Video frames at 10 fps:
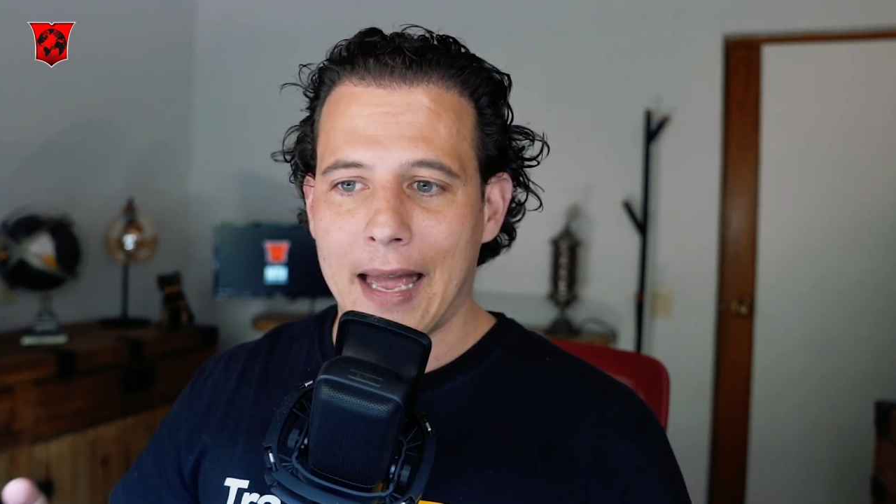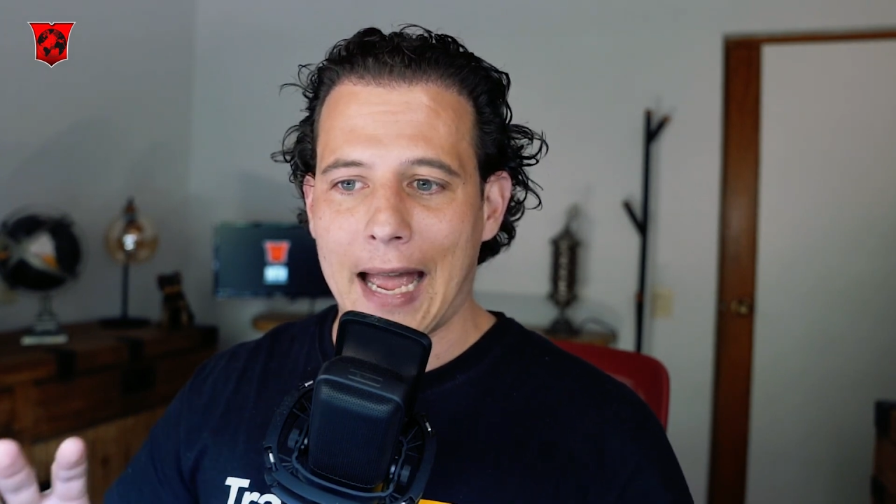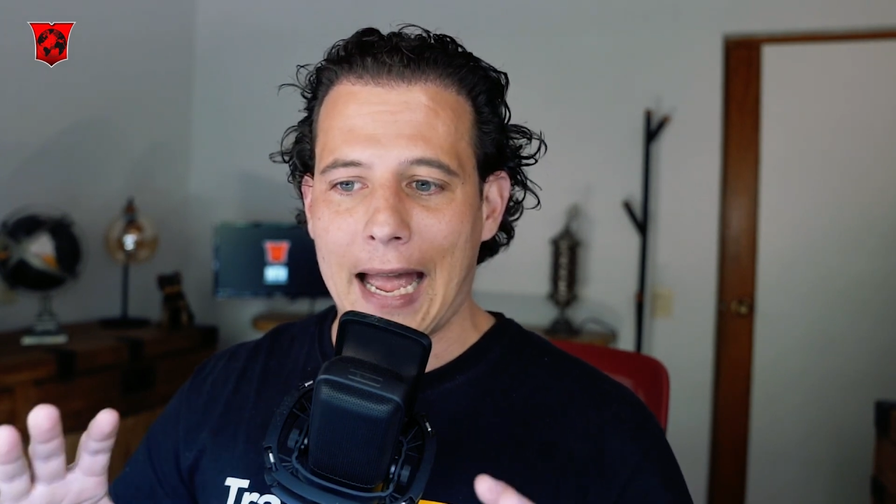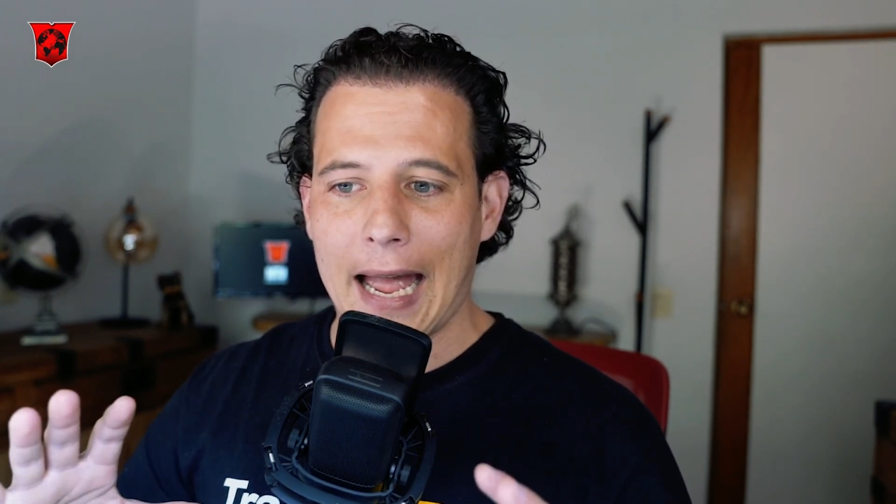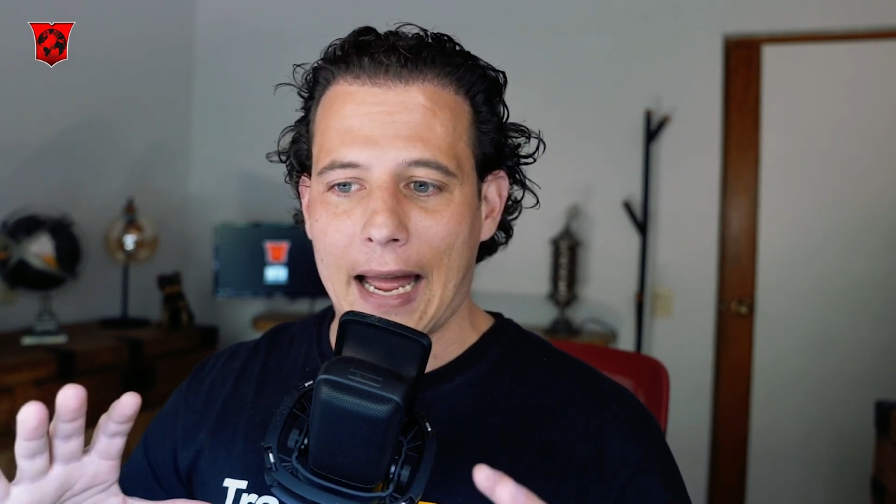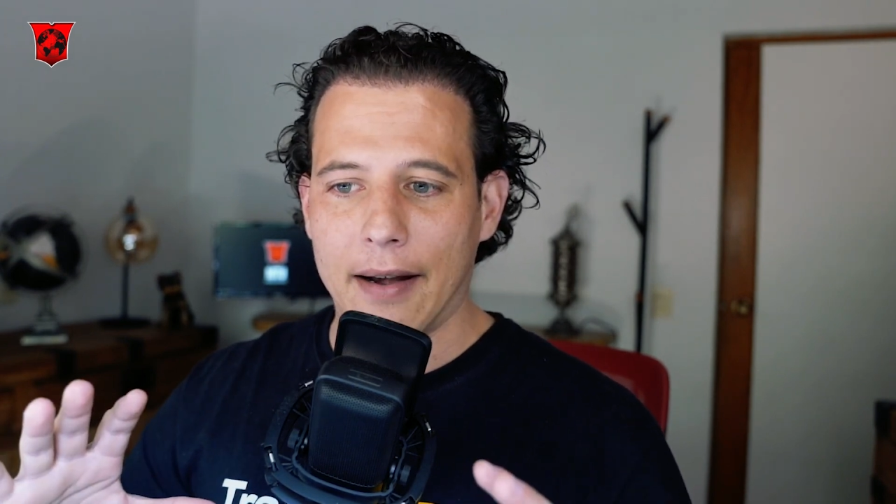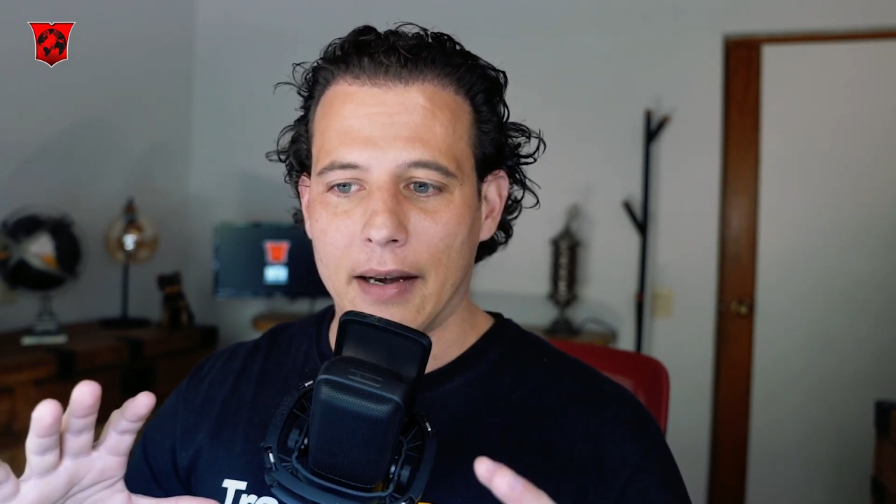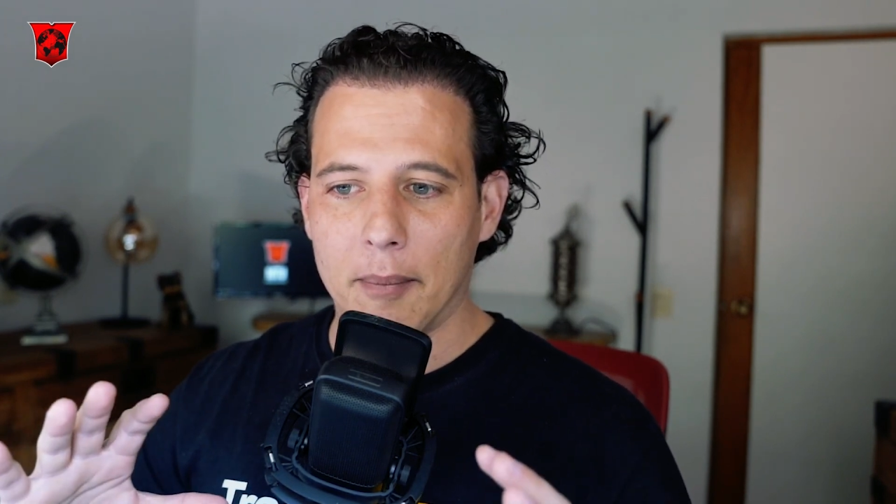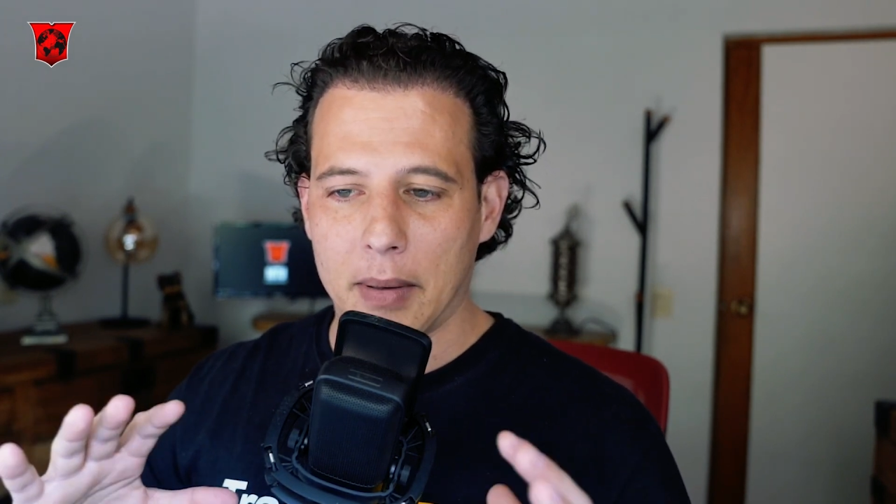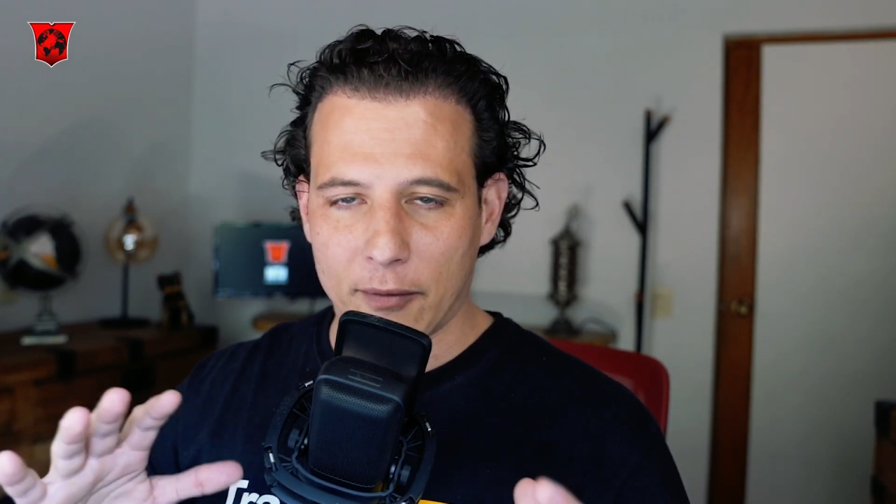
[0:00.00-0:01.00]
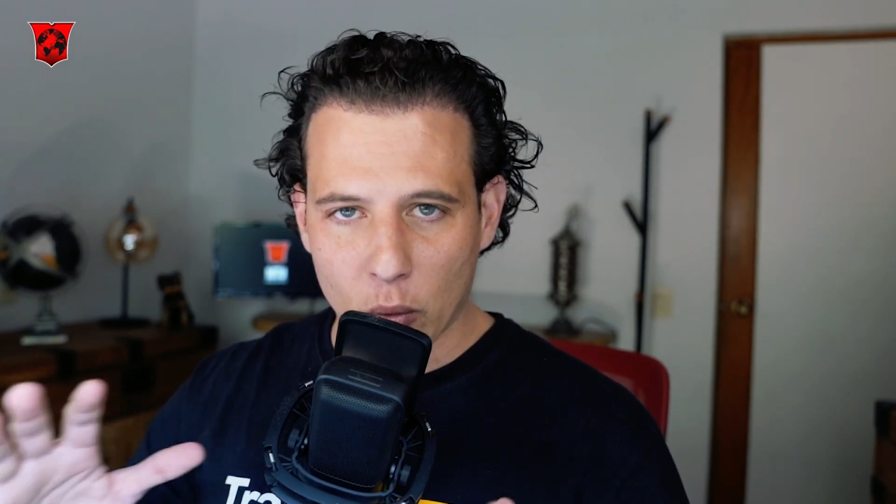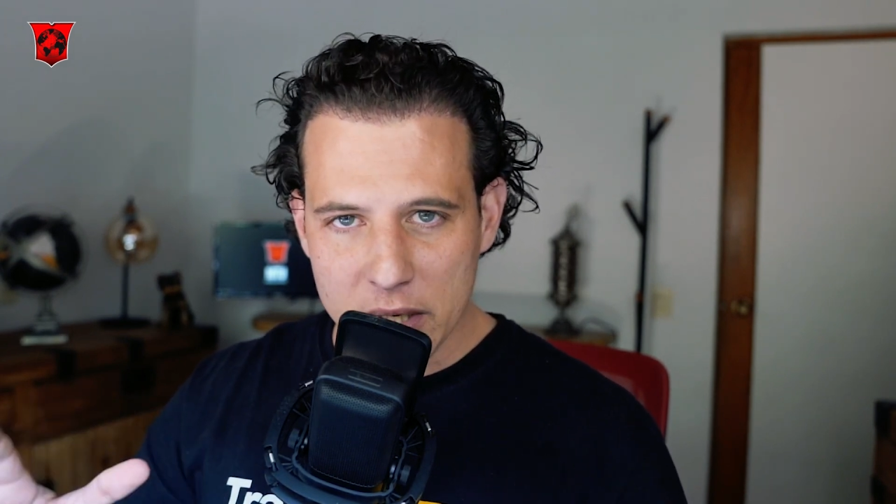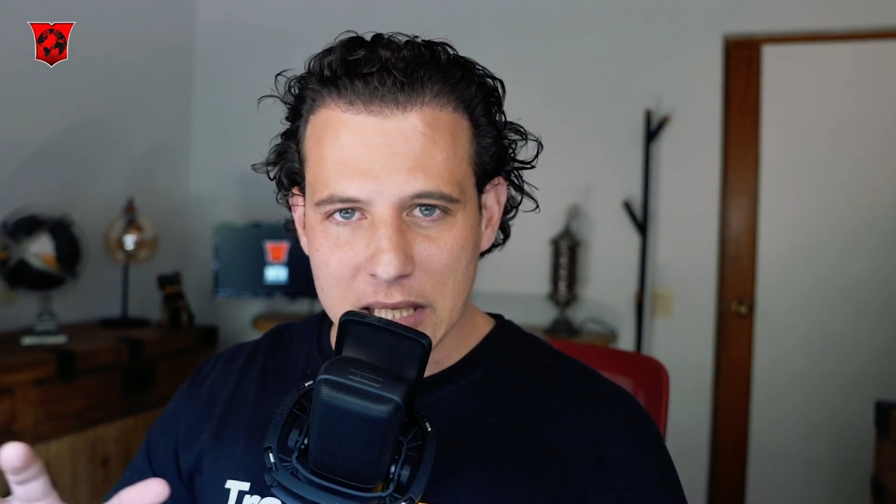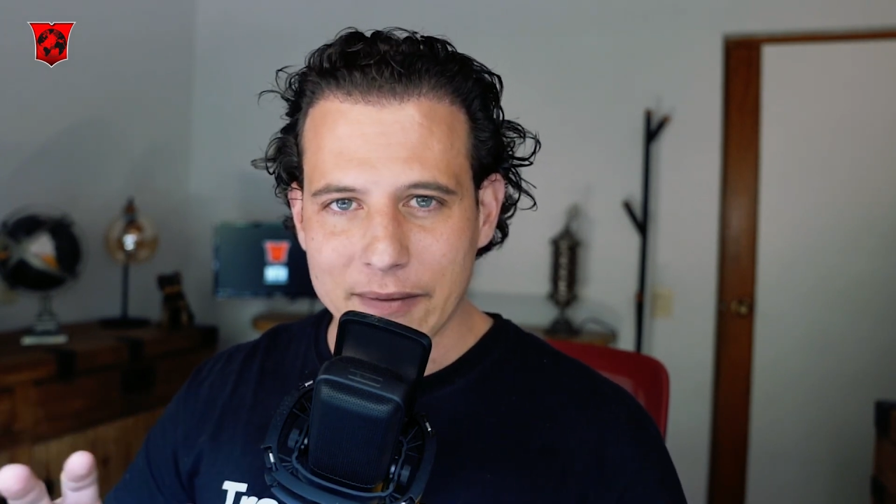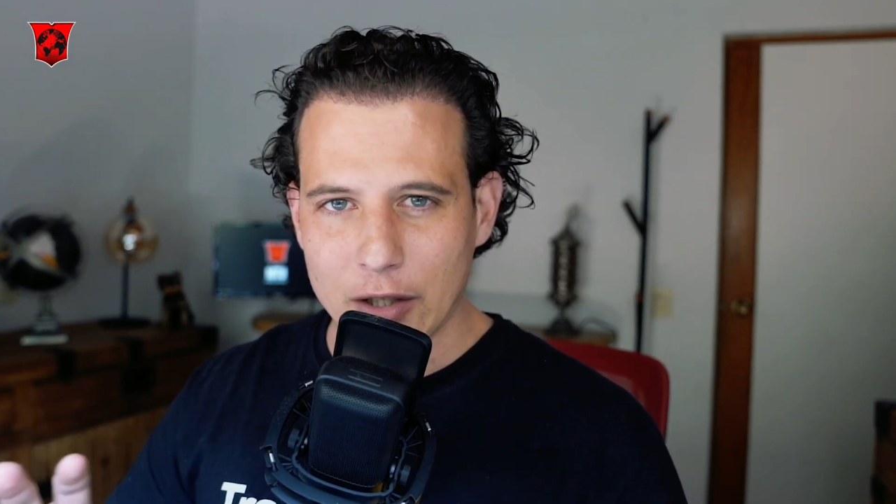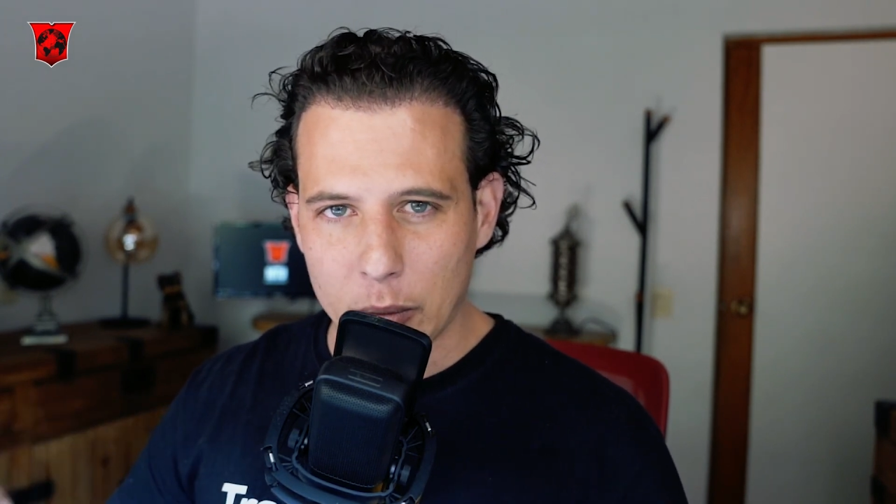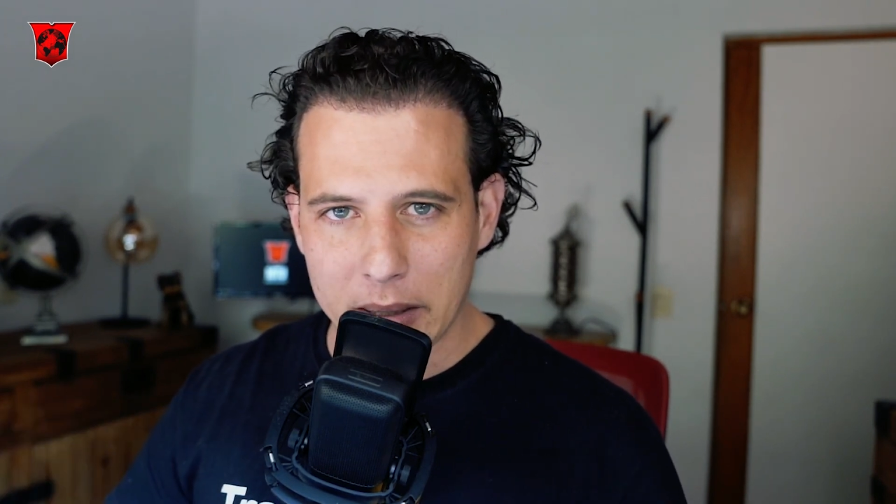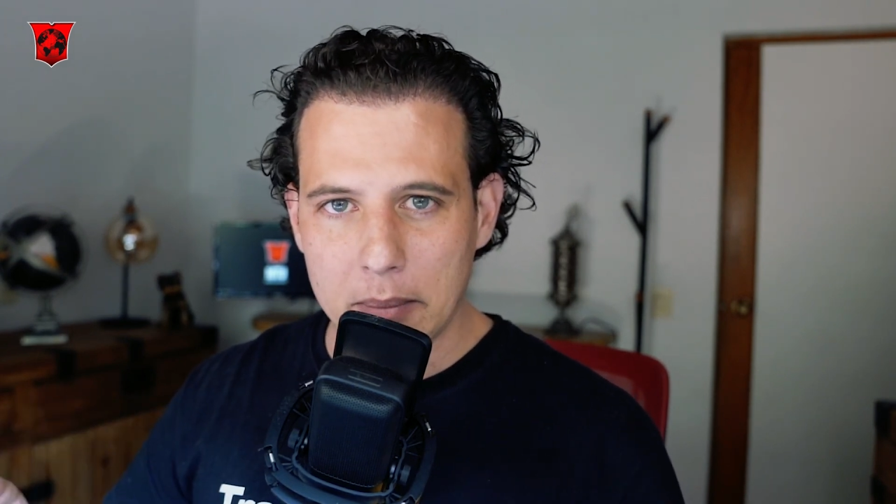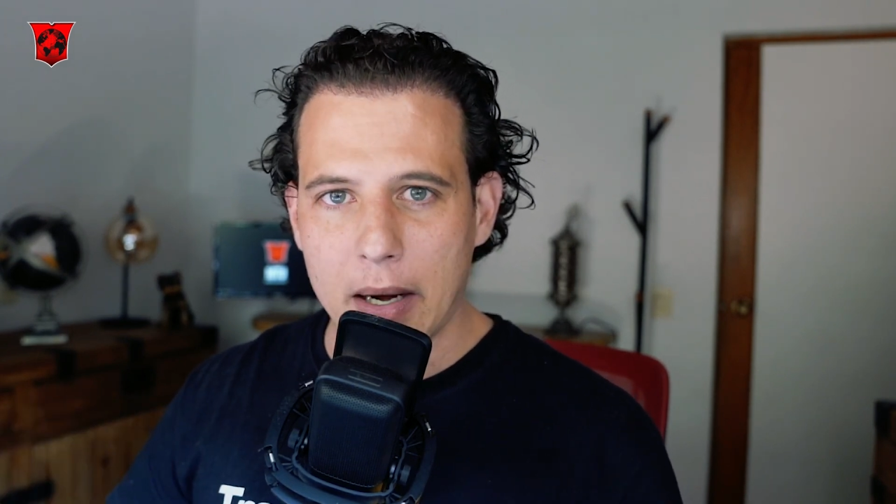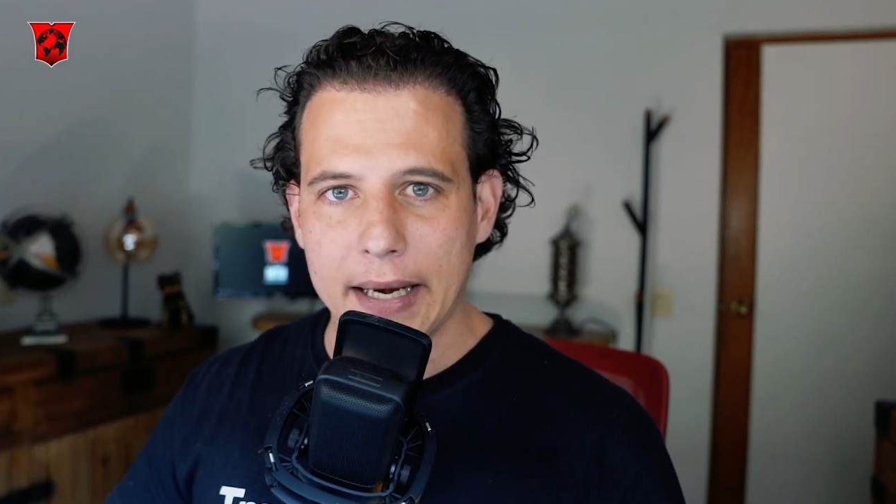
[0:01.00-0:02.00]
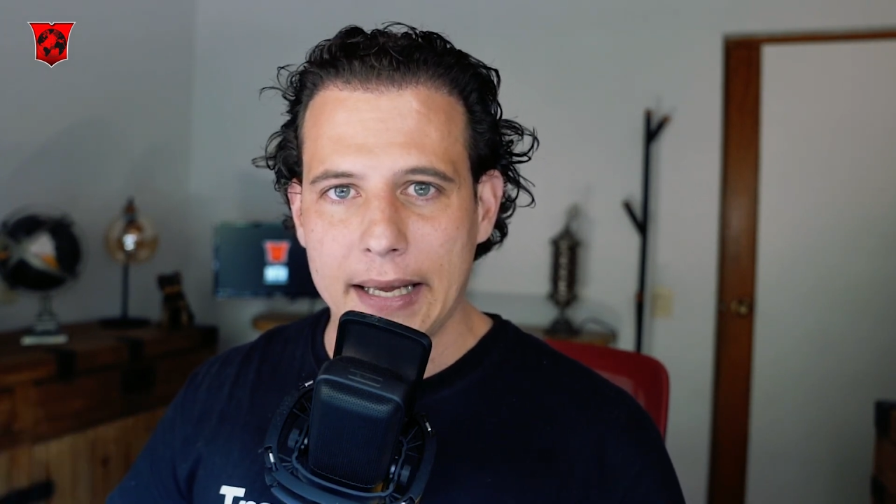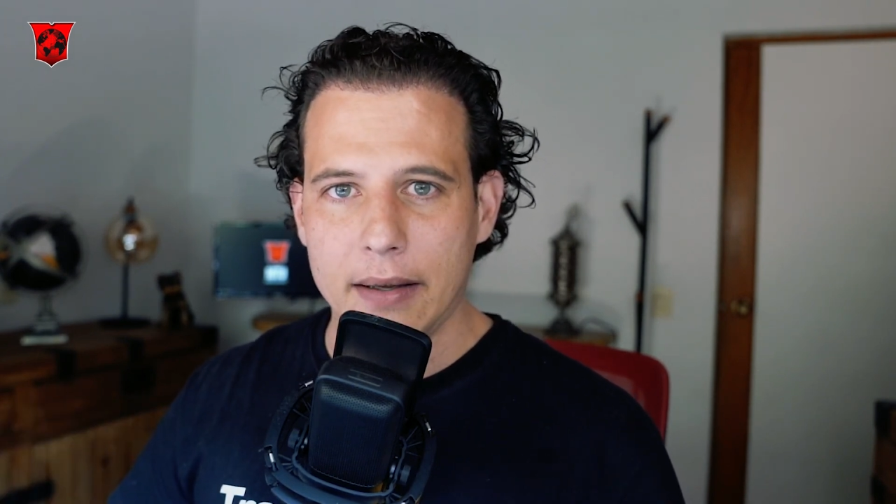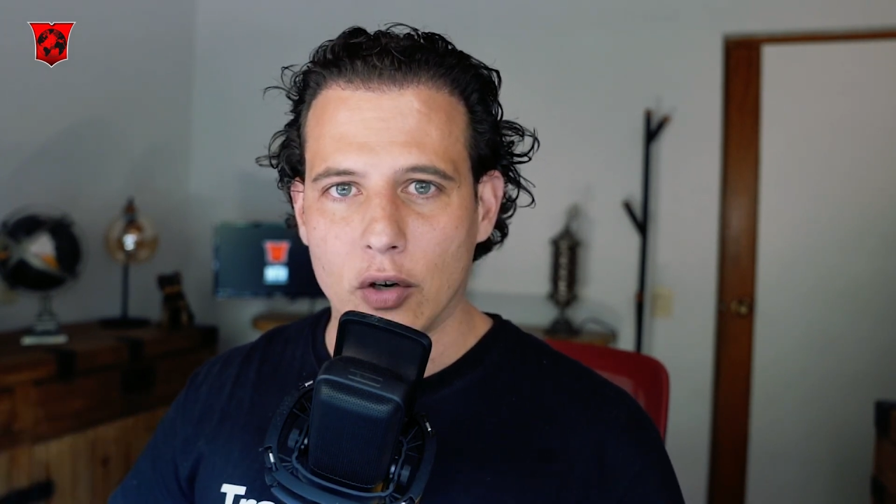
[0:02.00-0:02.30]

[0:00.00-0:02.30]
But if you want to save a little bit of money